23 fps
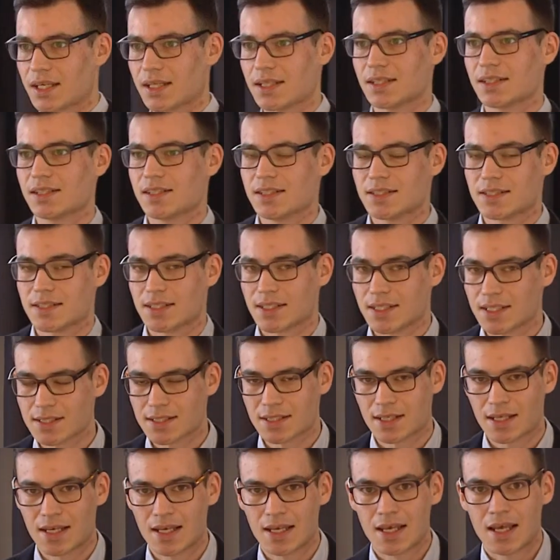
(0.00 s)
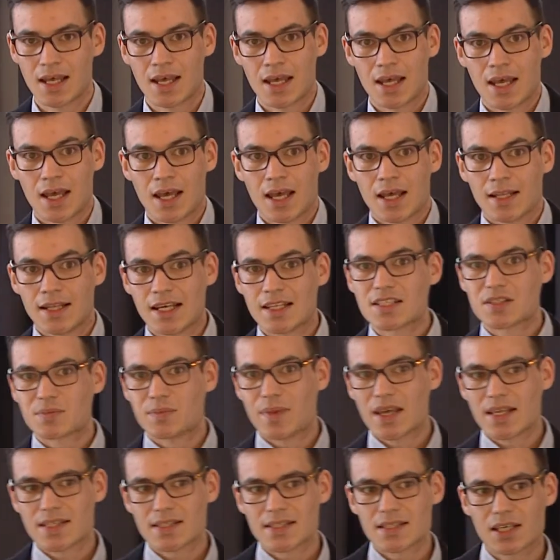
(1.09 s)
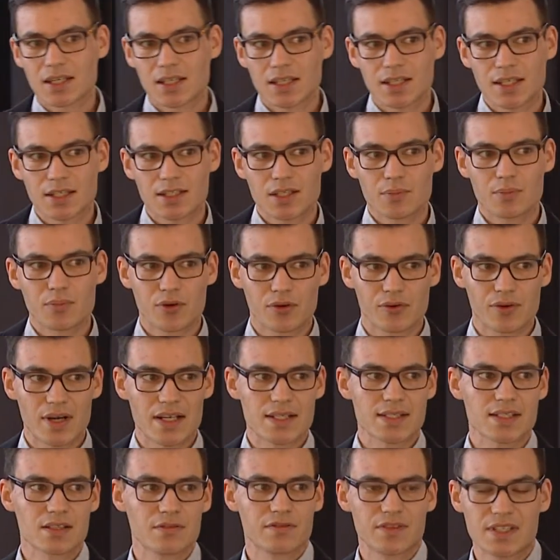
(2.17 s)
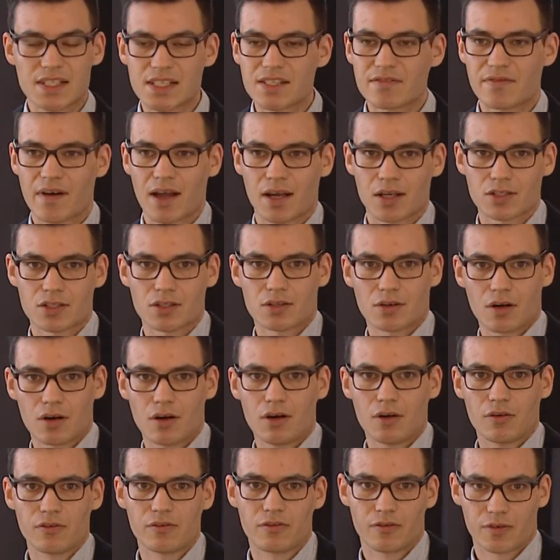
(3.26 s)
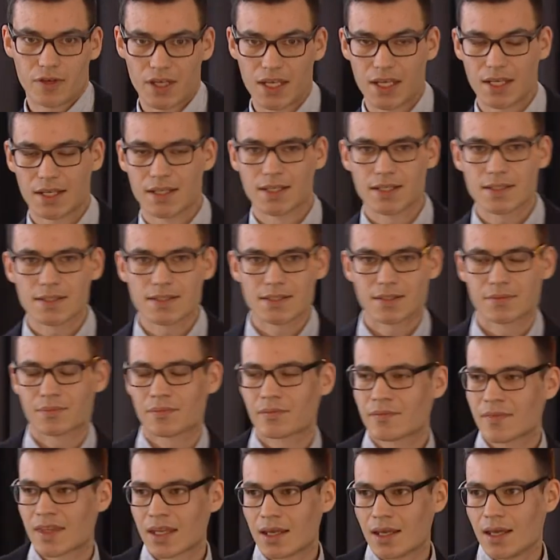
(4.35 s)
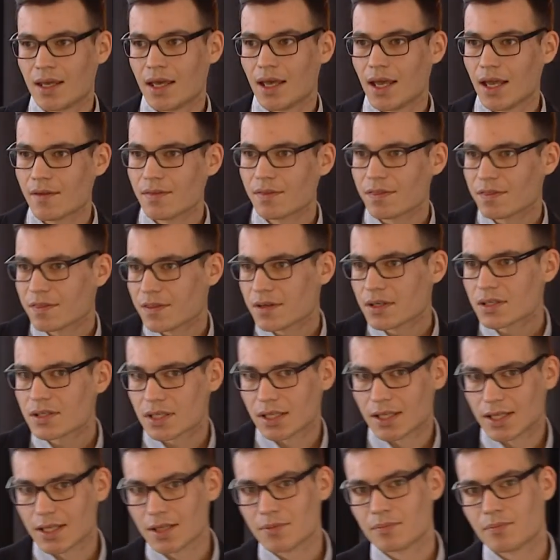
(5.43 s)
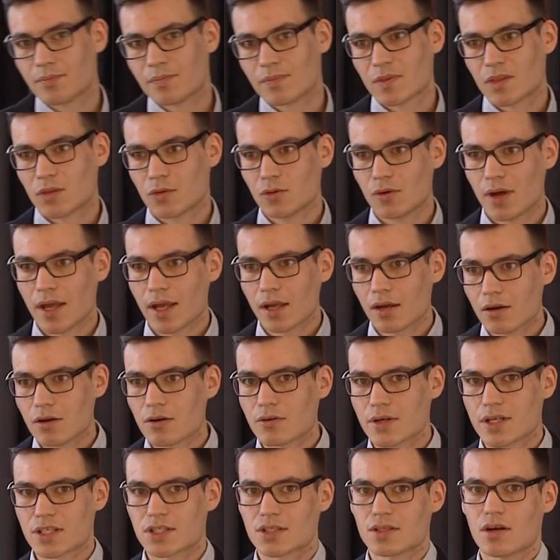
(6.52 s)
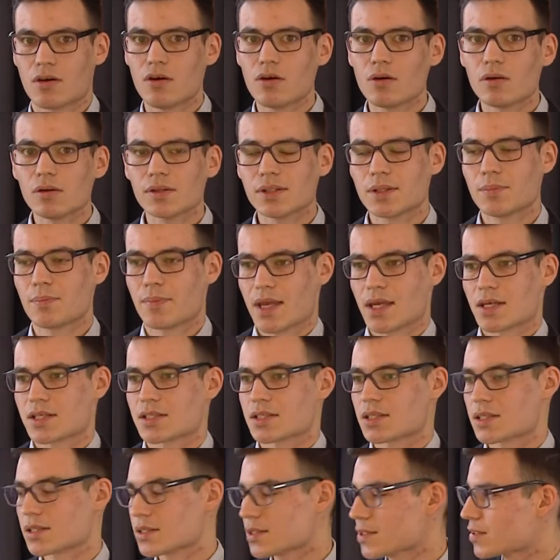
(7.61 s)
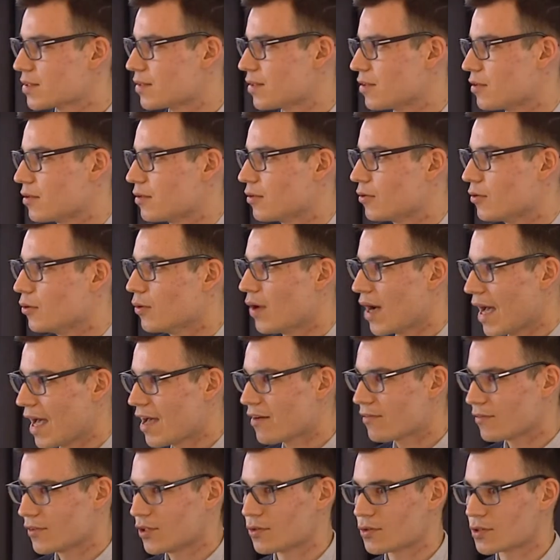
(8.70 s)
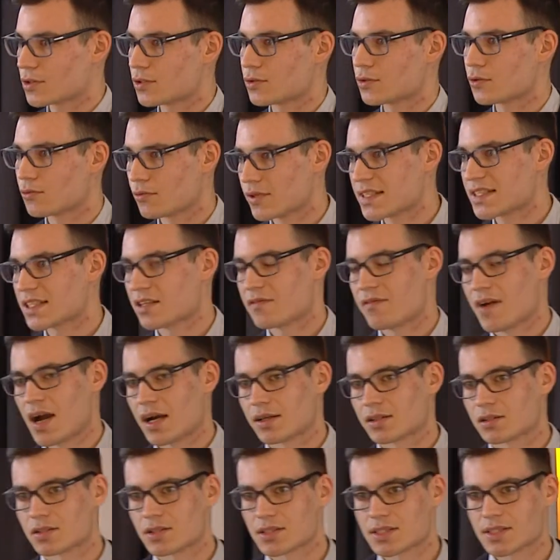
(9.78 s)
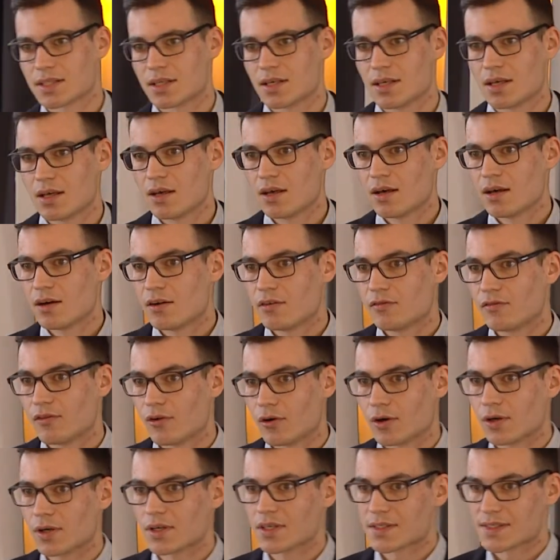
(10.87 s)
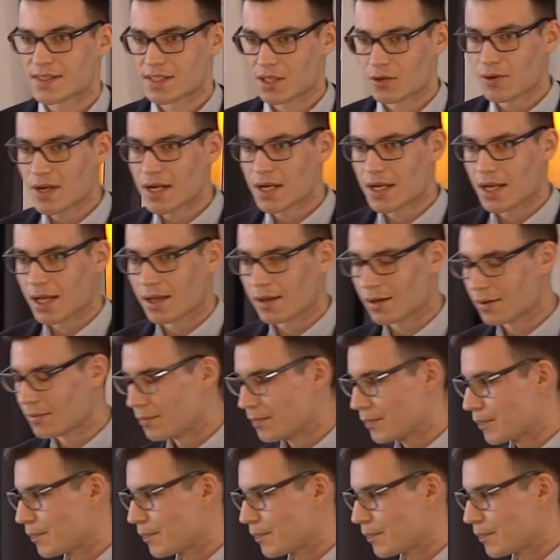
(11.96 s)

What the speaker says: kidney disease. That is basically the progressive dysfunction of kidneys. And thirdly, to encourage all the patients who have those two risk factors for screening.